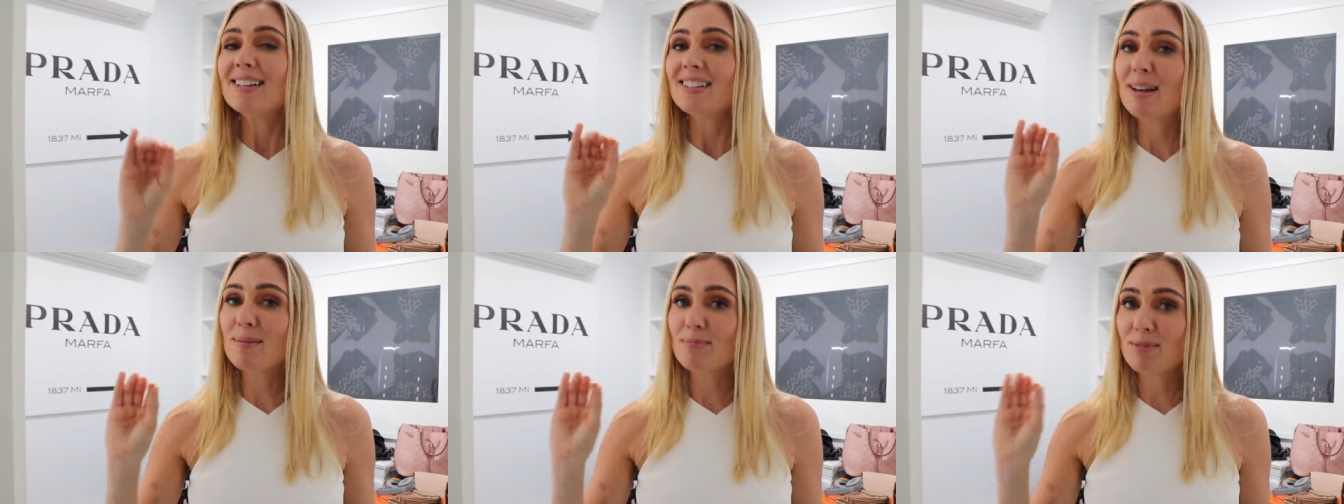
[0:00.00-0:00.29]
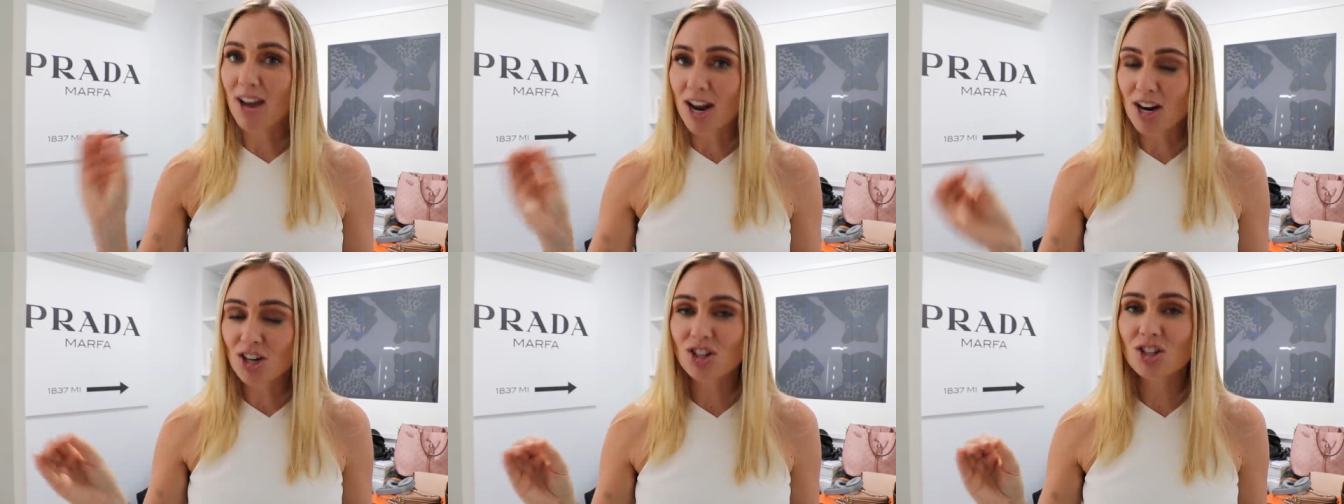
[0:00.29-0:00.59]

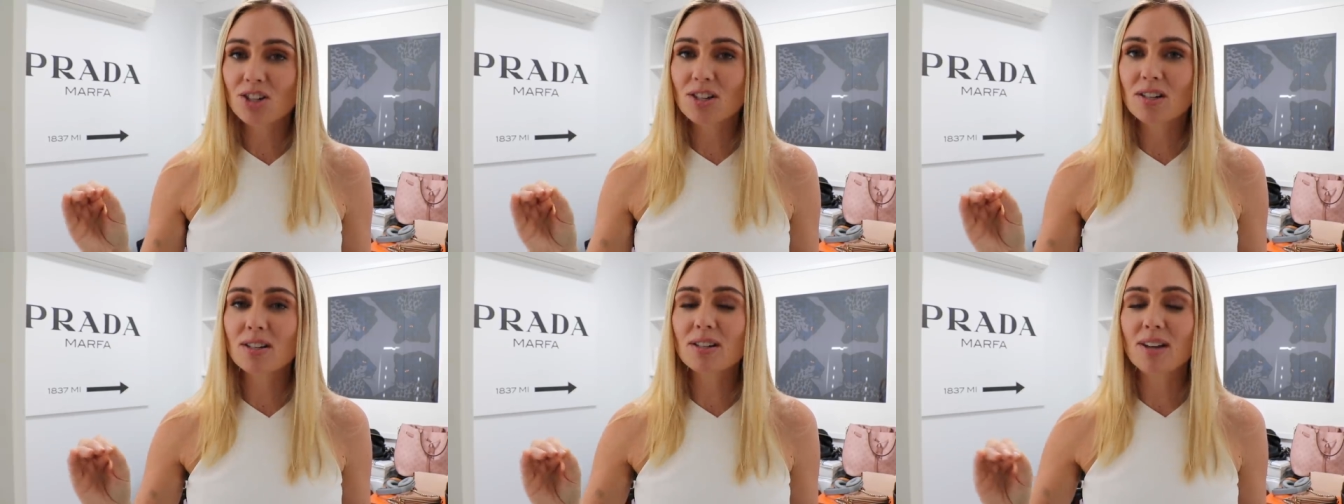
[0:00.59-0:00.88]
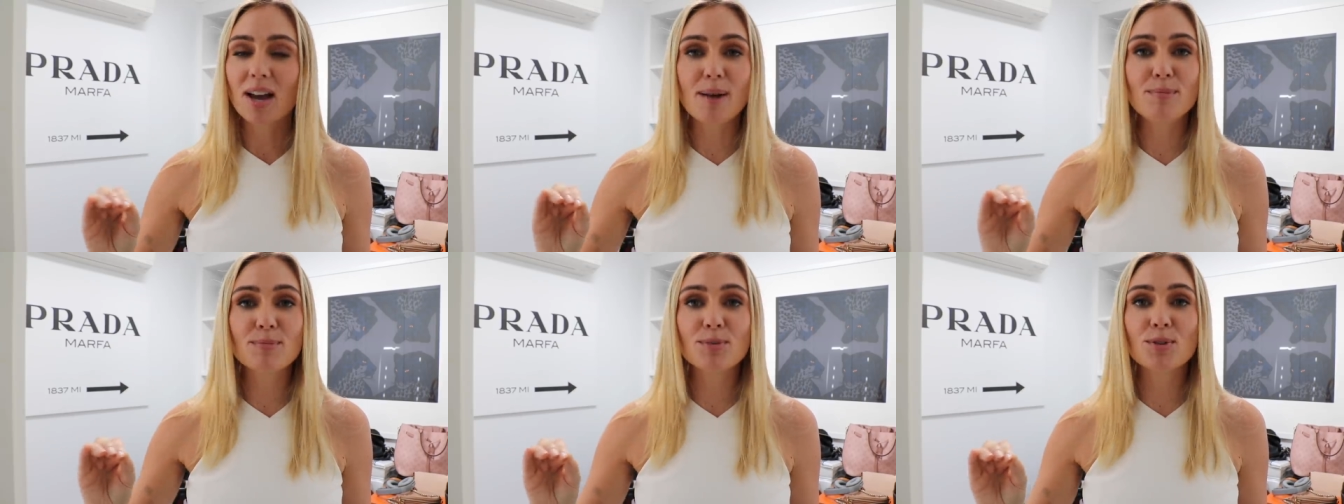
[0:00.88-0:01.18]
temptation
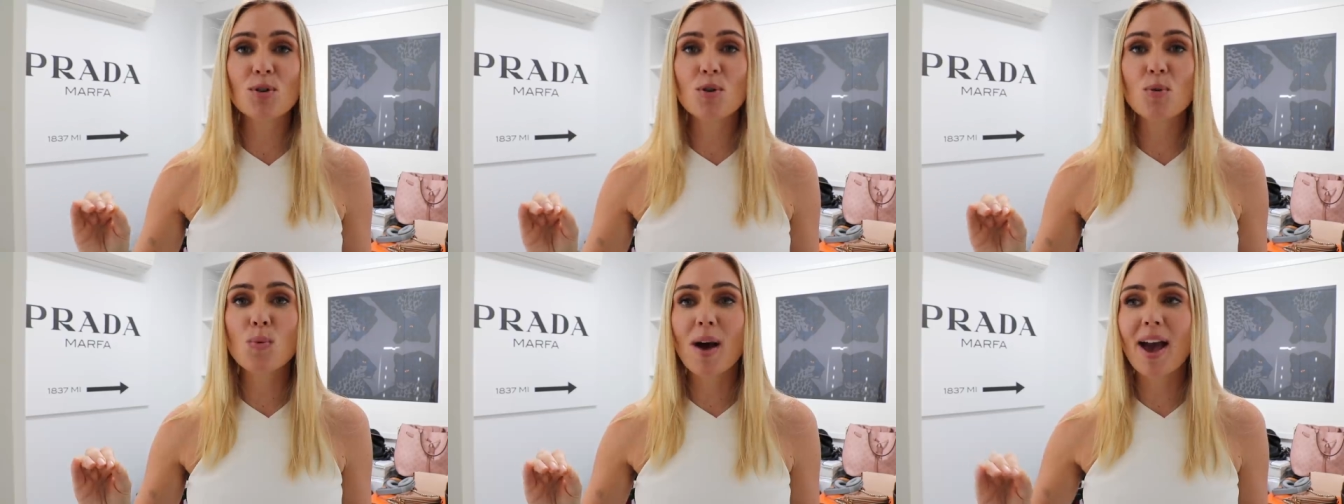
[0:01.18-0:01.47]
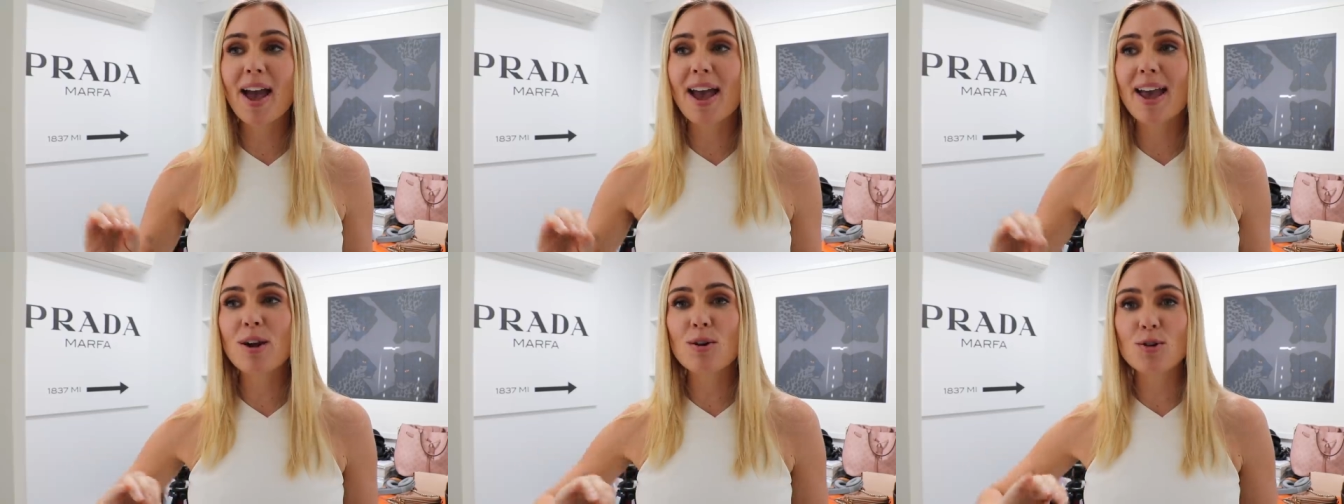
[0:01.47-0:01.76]
comes your
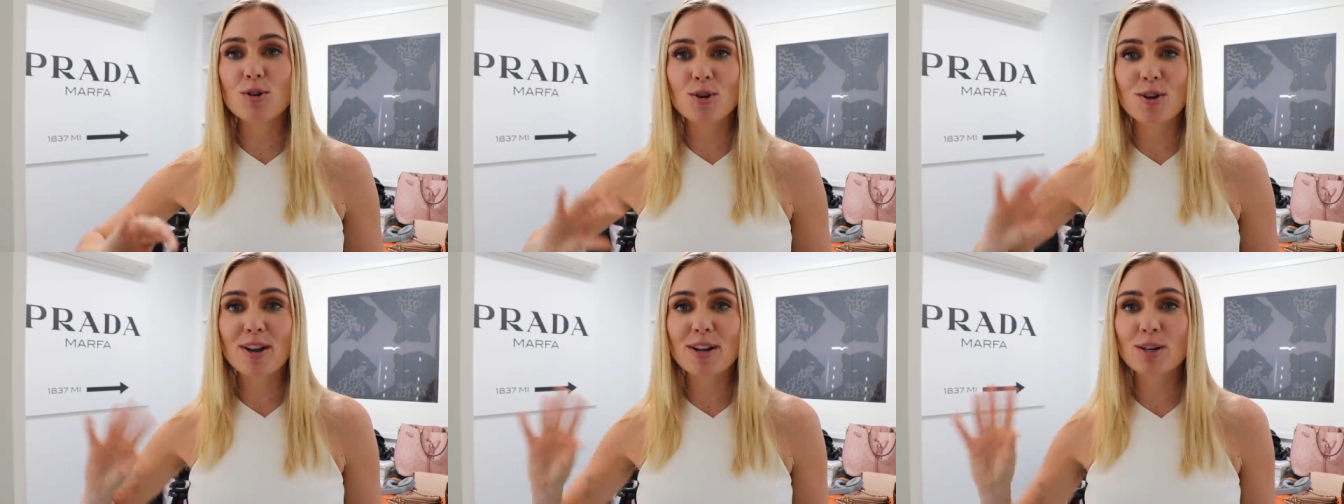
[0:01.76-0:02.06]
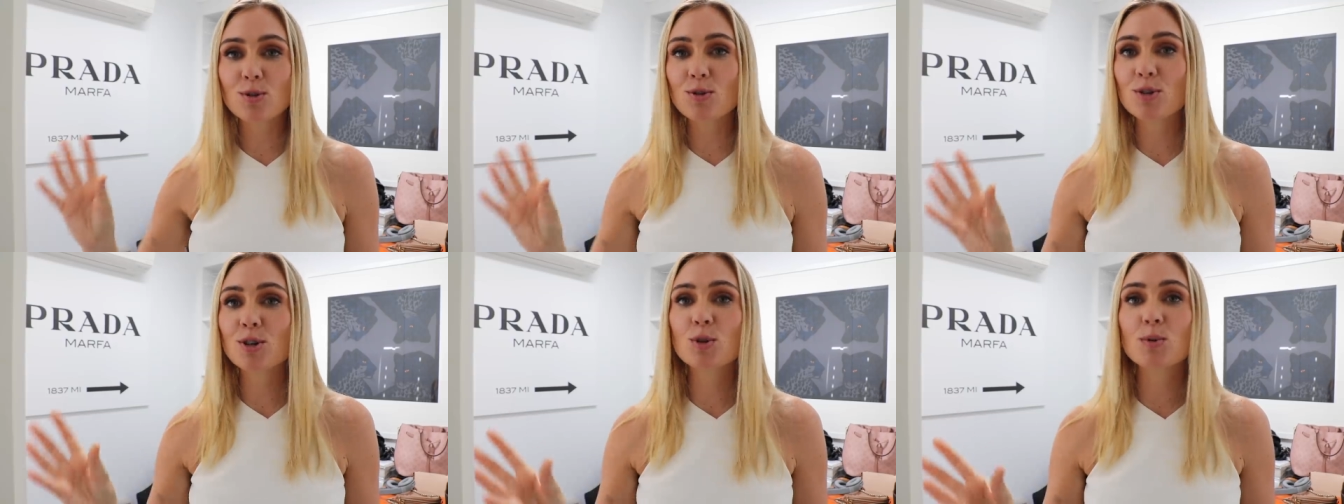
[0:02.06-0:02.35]
way or you
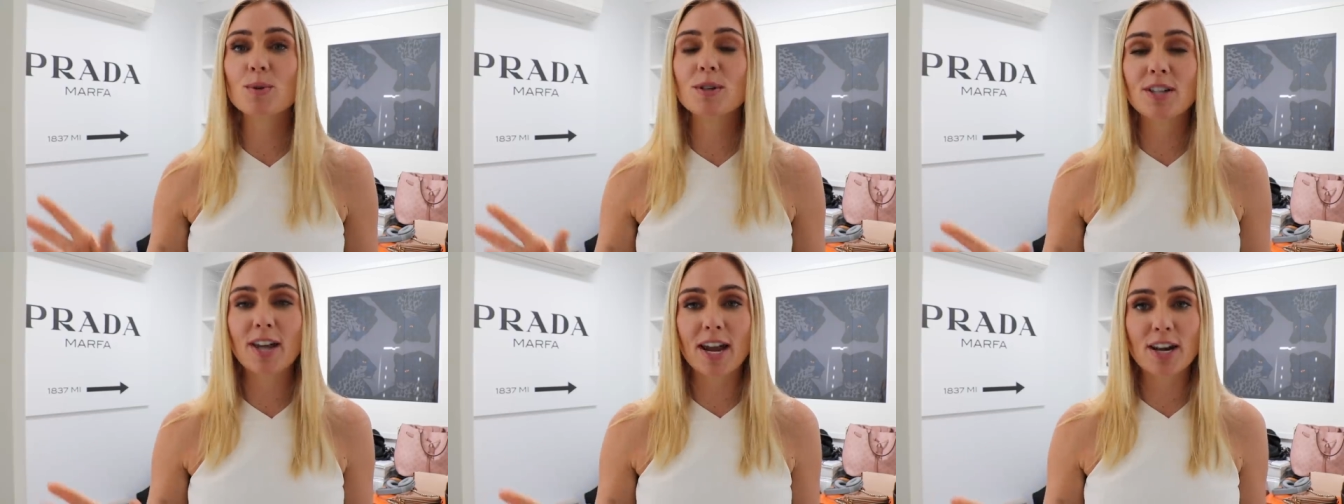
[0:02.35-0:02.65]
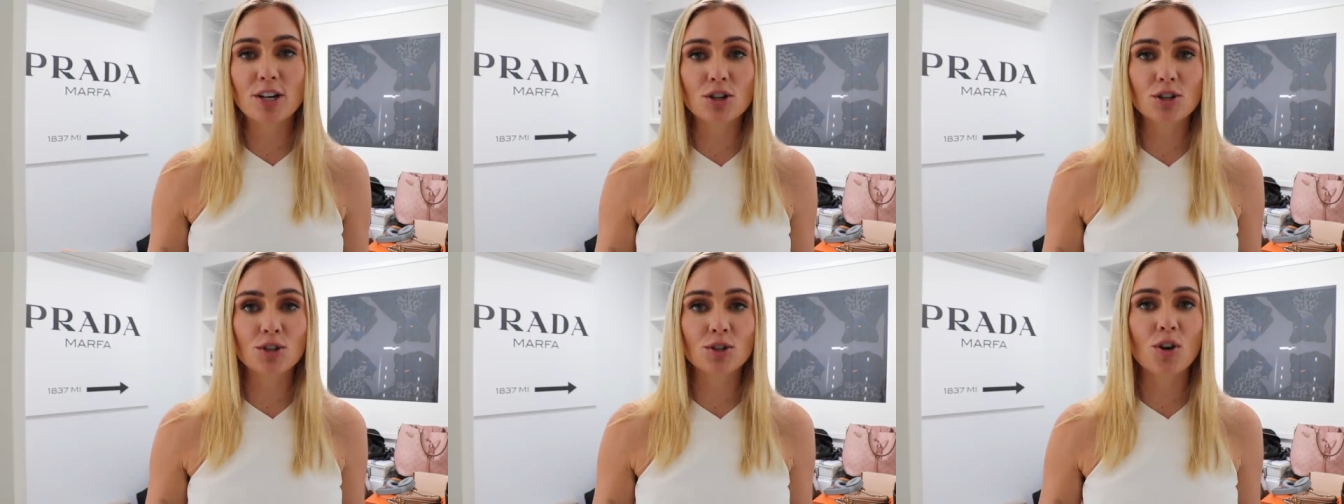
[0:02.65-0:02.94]
enter into a
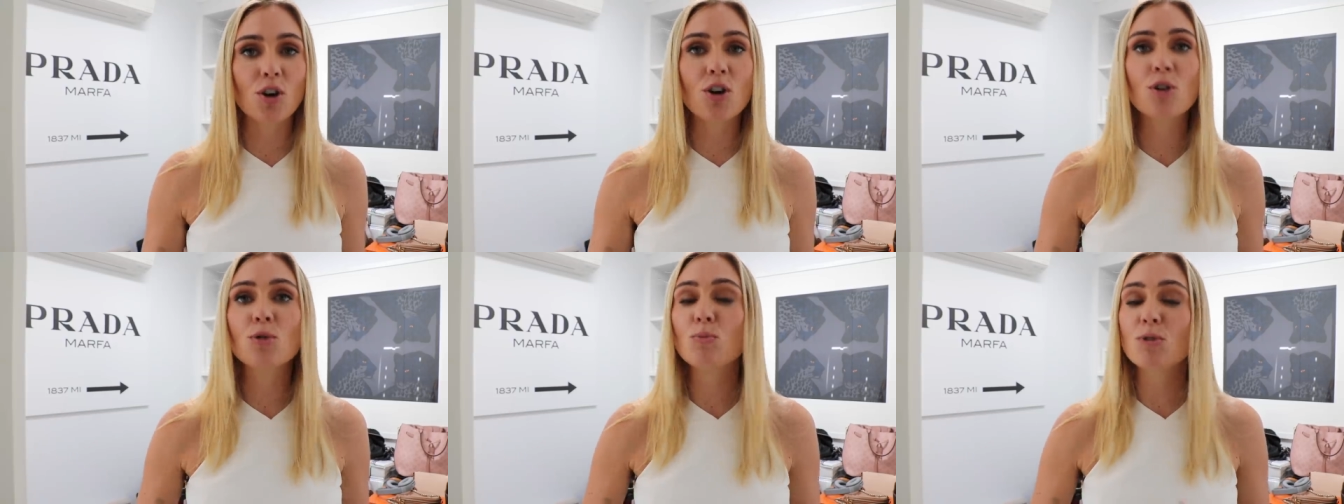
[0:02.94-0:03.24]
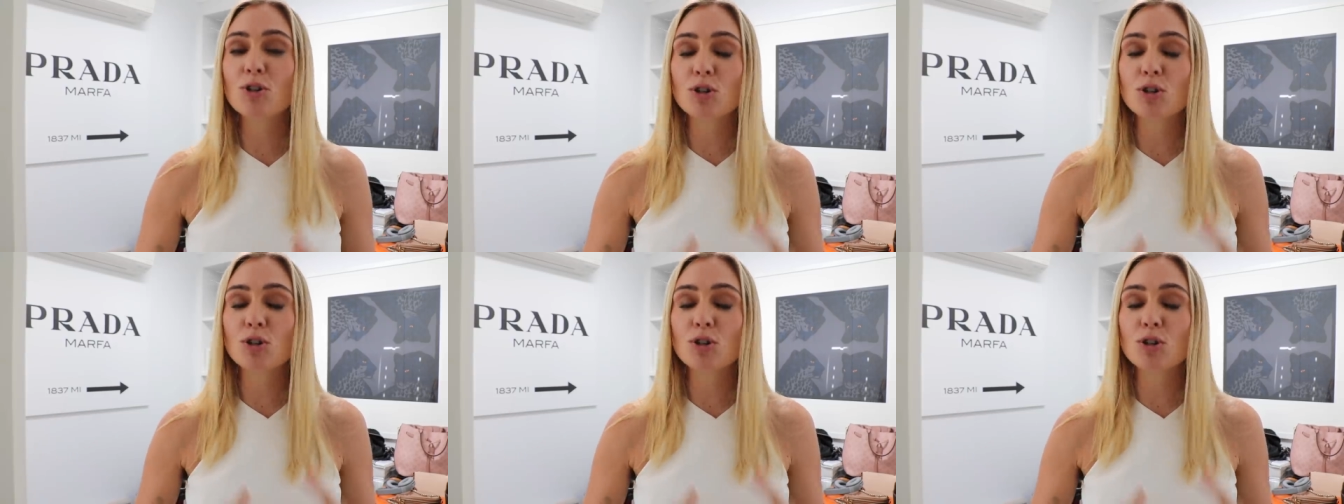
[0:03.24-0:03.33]
danger zone,